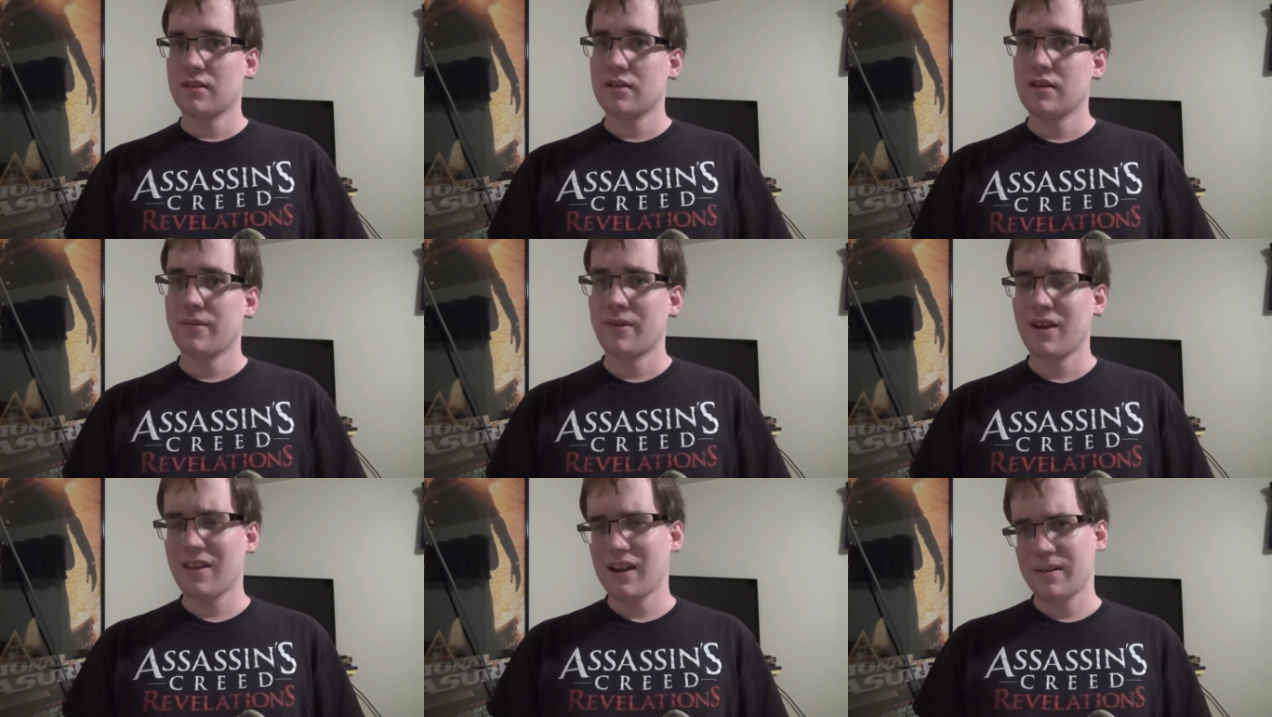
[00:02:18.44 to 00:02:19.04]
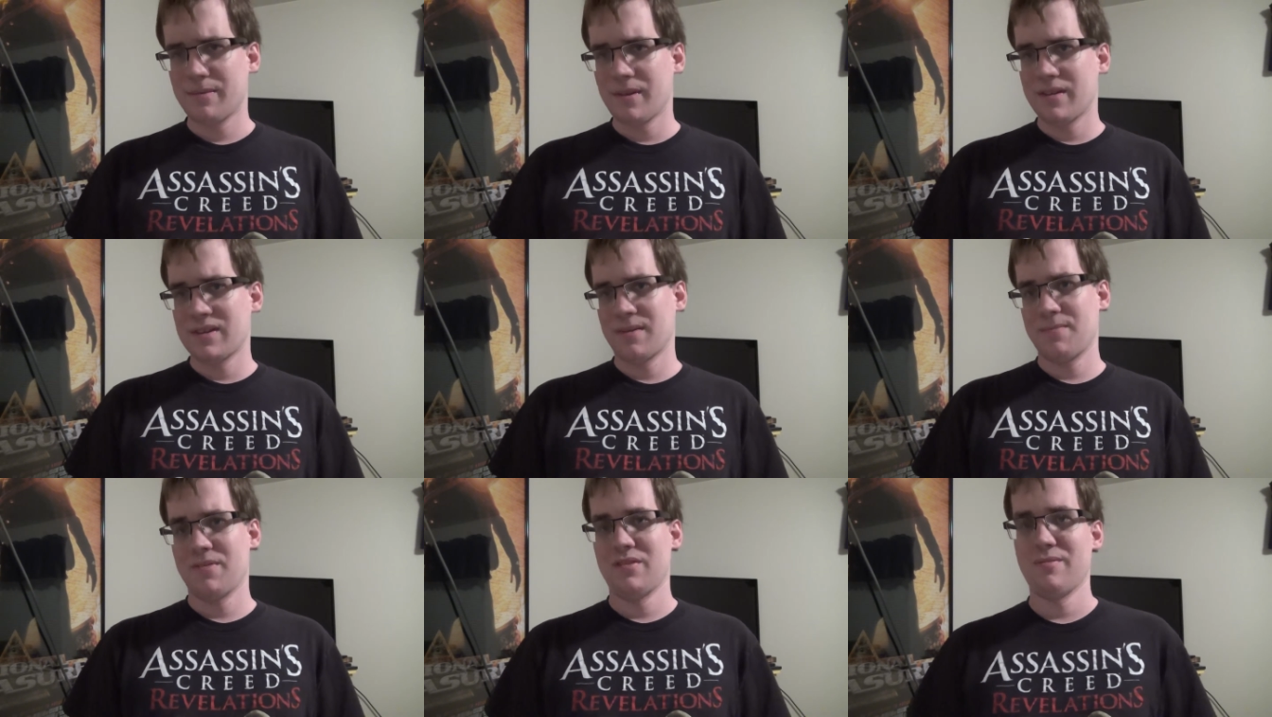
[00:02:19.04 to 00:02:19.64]
what I liked about this
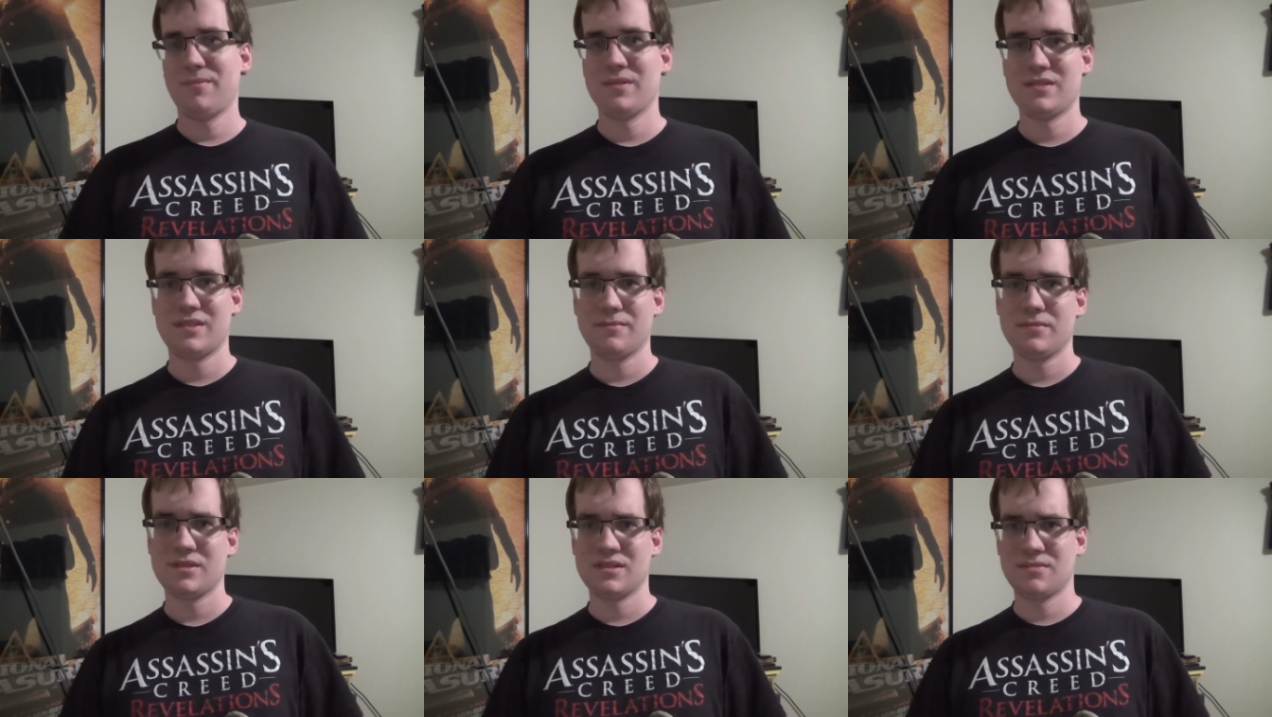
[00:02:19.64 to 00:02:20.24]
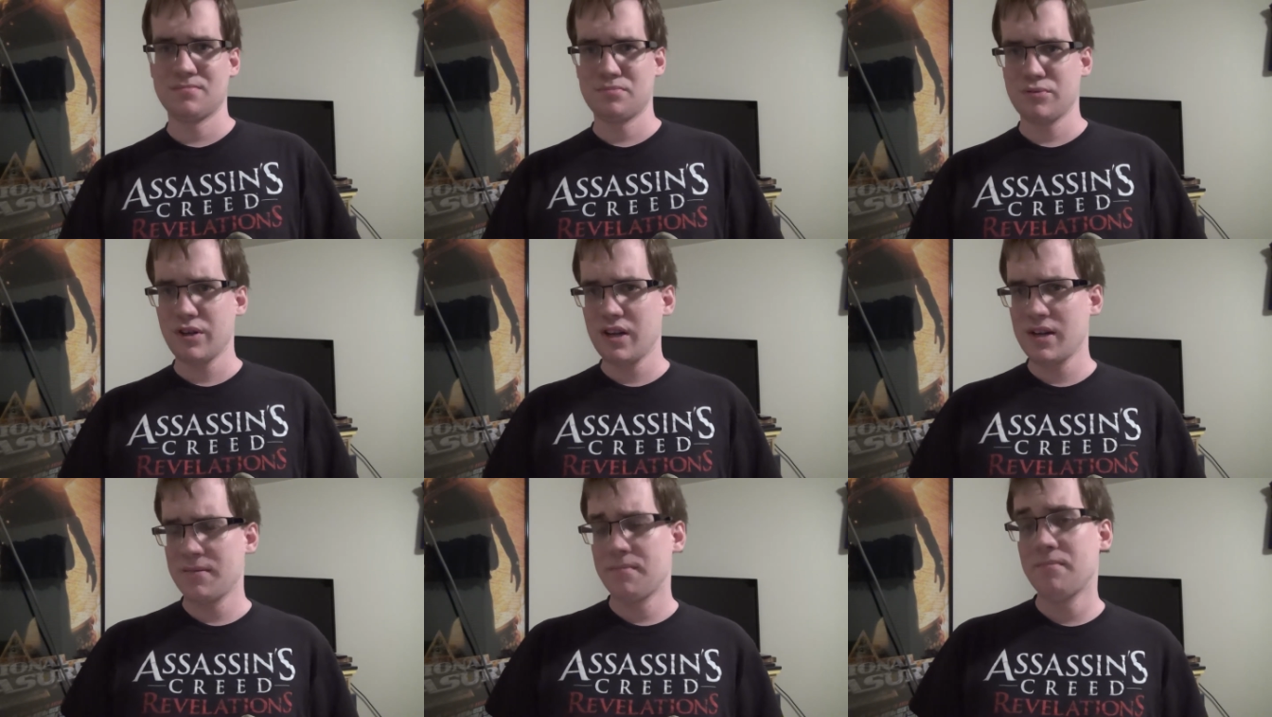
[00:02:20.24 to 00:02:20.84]
episode was it was
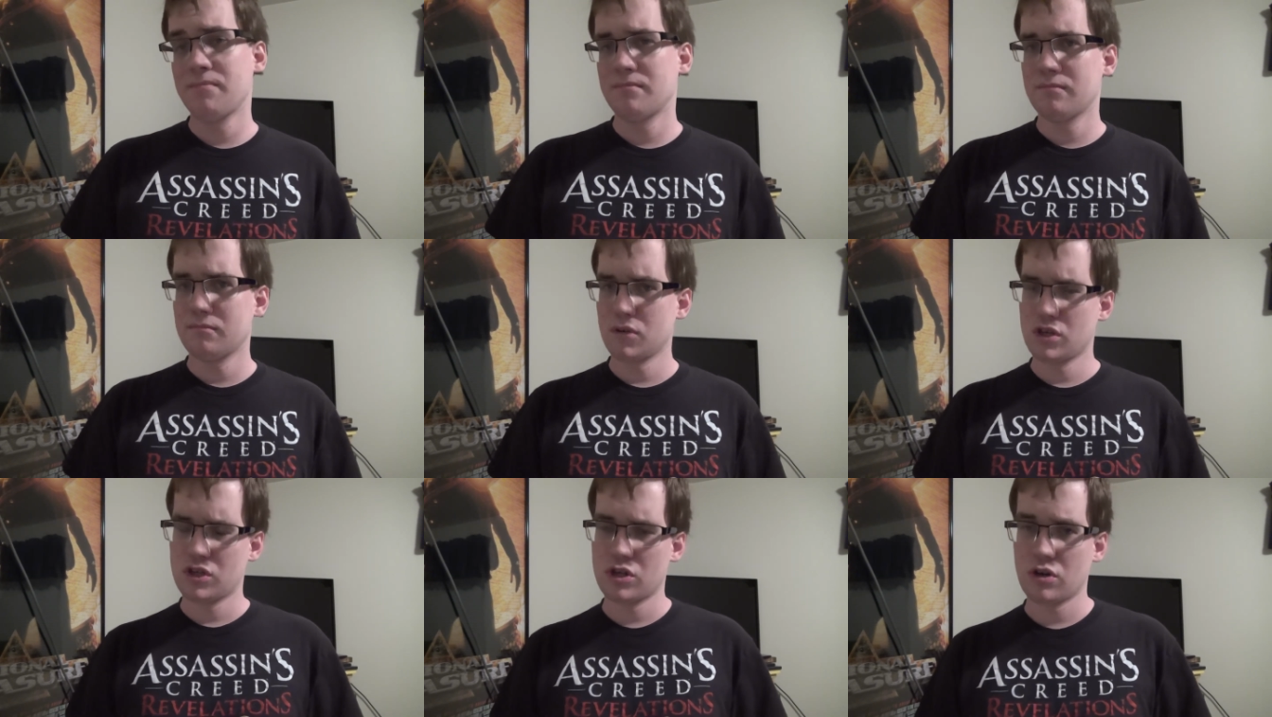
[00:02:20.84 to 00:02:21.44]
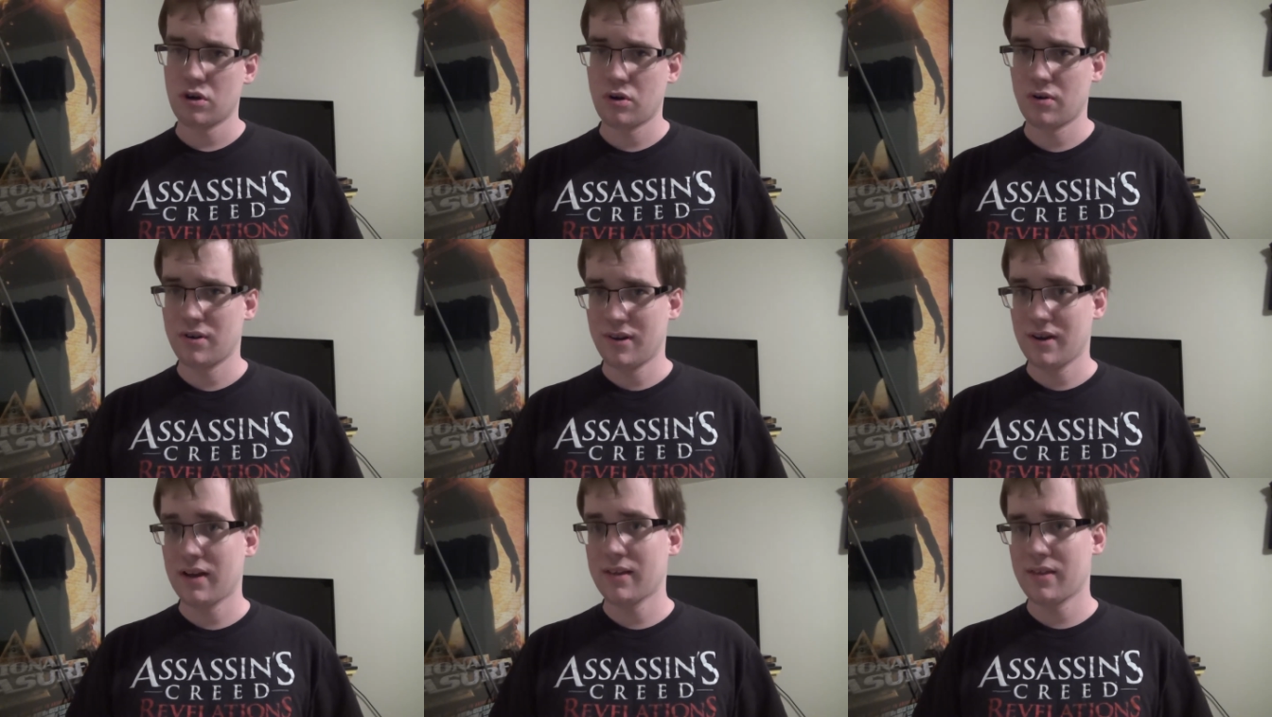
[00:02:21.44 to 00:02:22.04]
pretty mature,
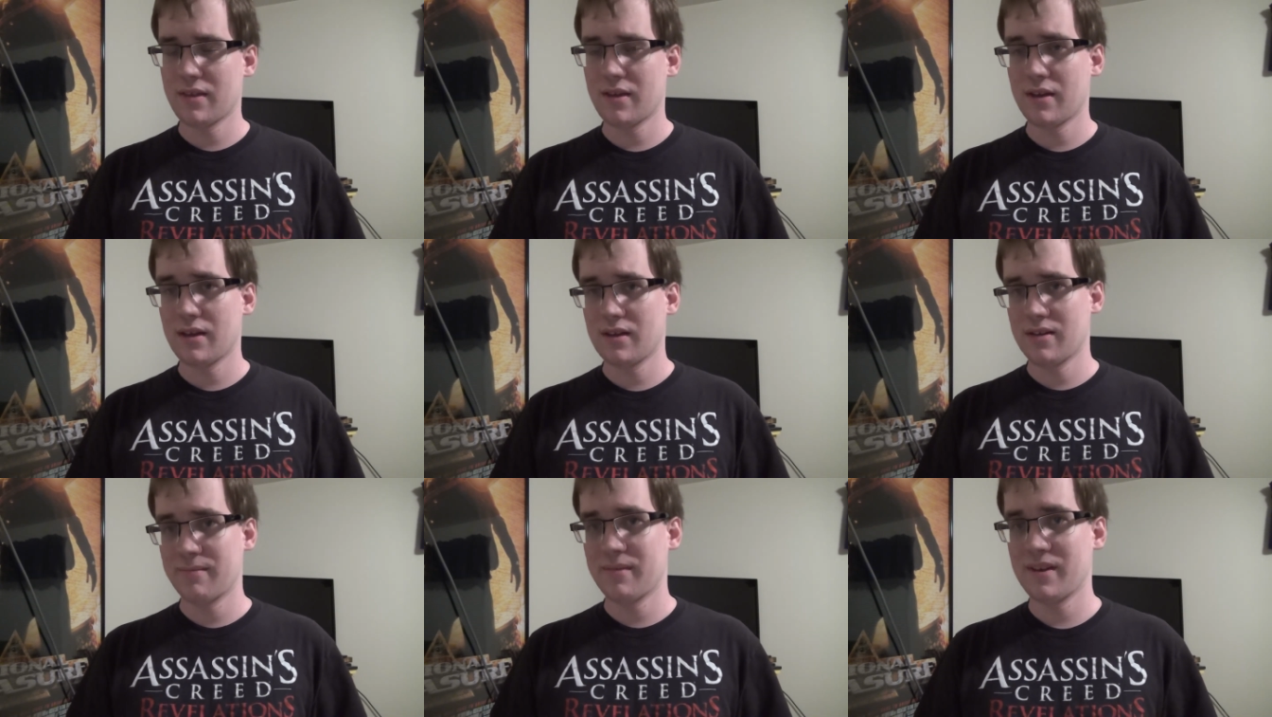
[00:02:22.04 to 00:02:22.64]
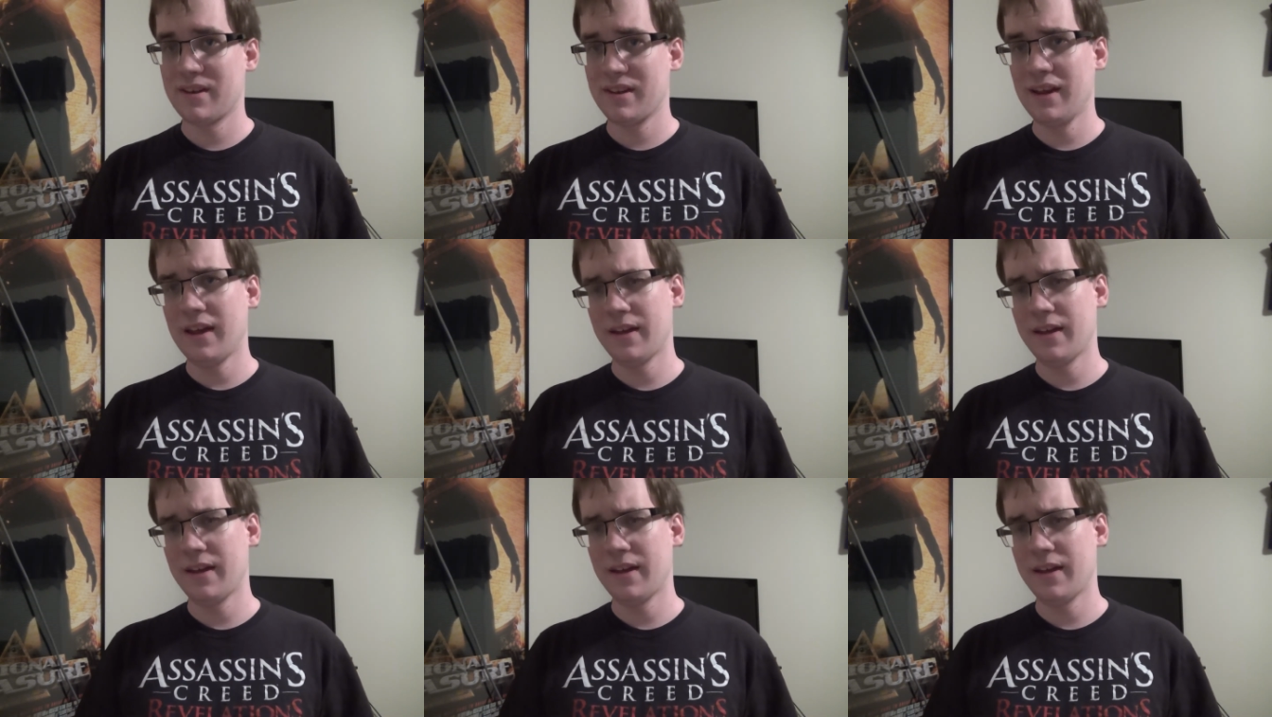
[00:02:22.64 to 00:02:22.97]
I think. I mean,